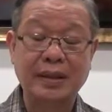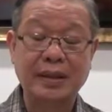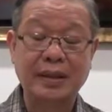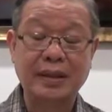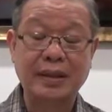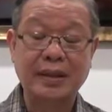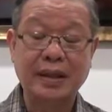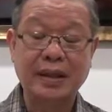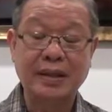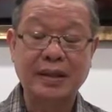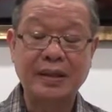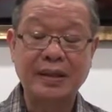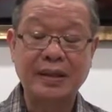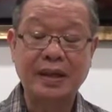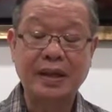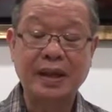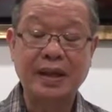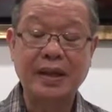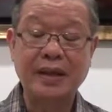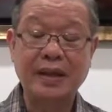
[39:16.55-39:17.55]

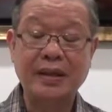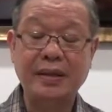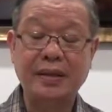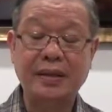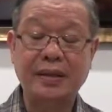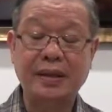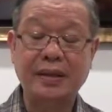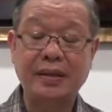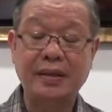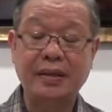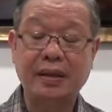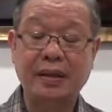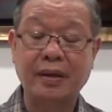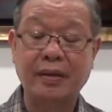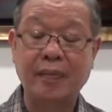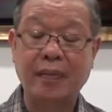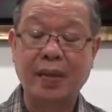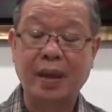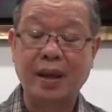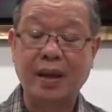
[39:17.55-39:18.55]
sustains the
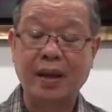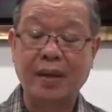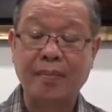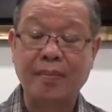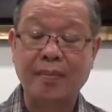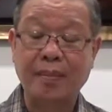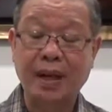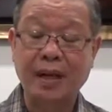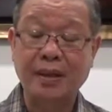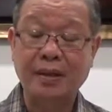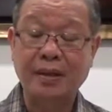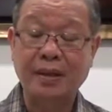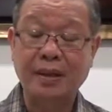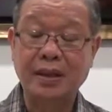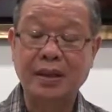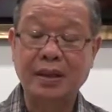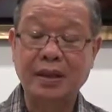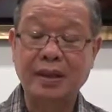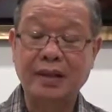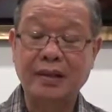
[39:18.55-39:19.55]
thought,
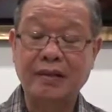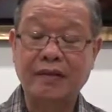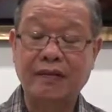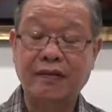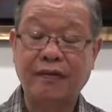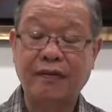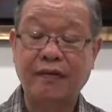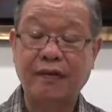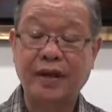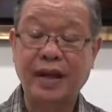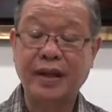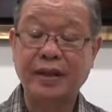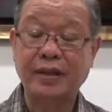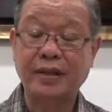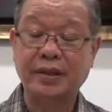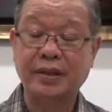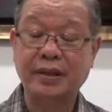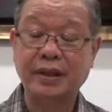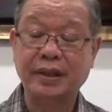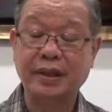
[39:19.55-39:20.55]
mentally
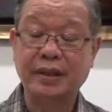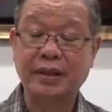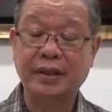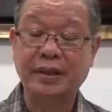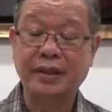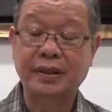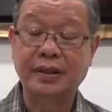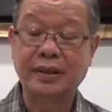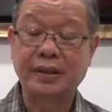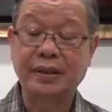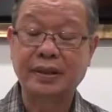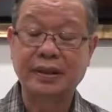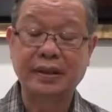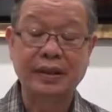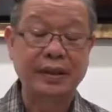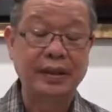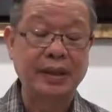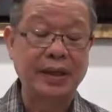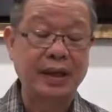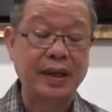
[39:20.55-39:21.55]
reflect on it,
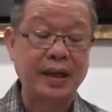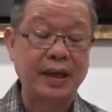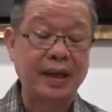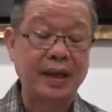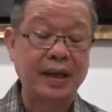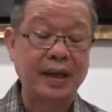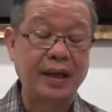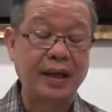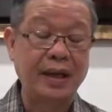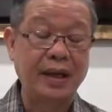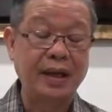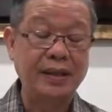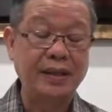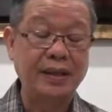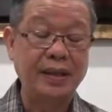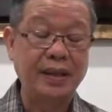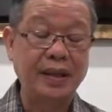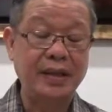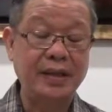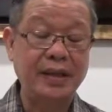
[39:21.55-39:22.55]

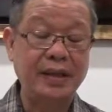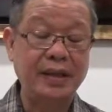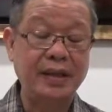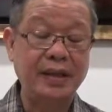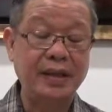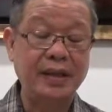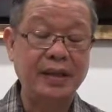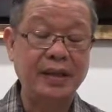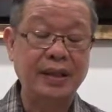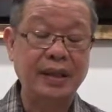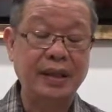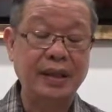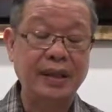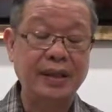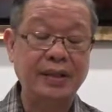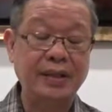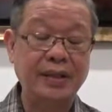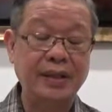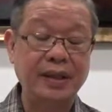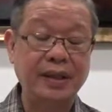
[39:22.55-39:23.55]
as he has heard it,
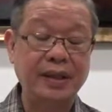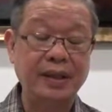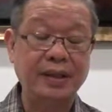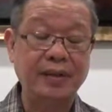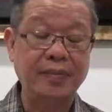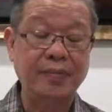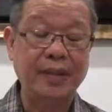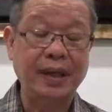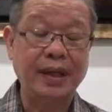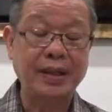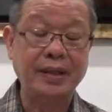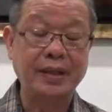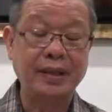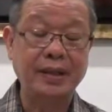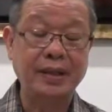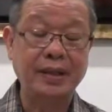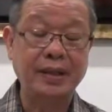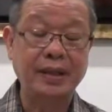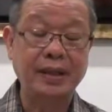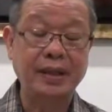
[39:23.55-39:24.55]
as he has
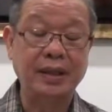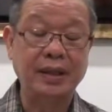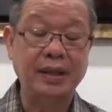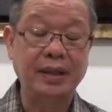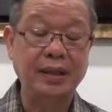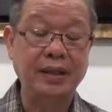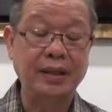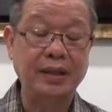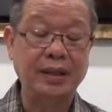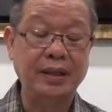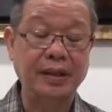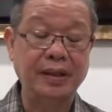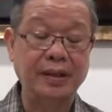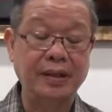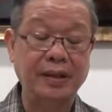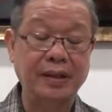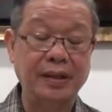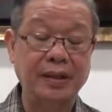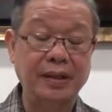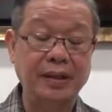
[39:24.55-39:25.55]
mastered it in
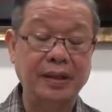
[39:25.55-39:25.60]
theory.